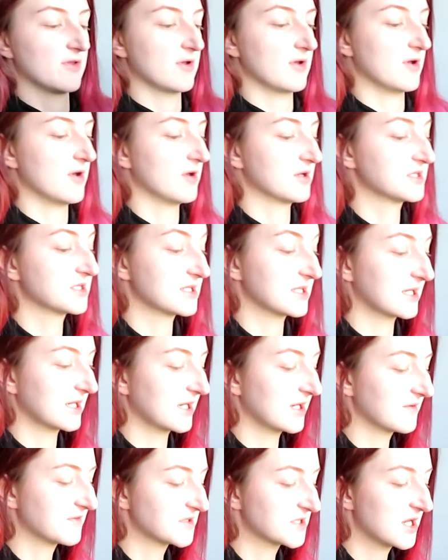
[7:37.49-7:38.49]
the
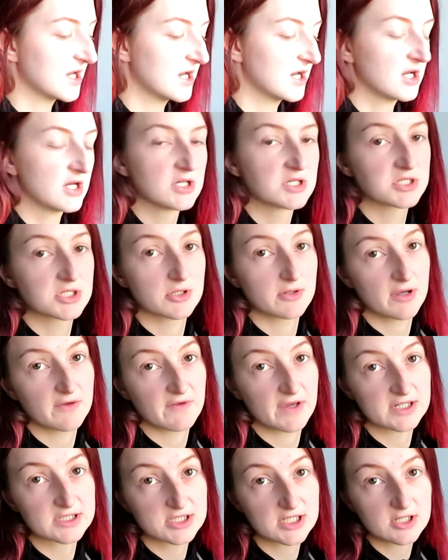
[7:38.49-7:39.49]
sleeves. So I've
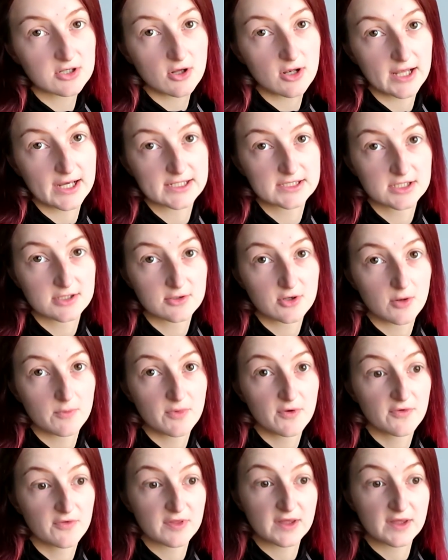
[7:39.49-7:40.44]
actually collected a couple of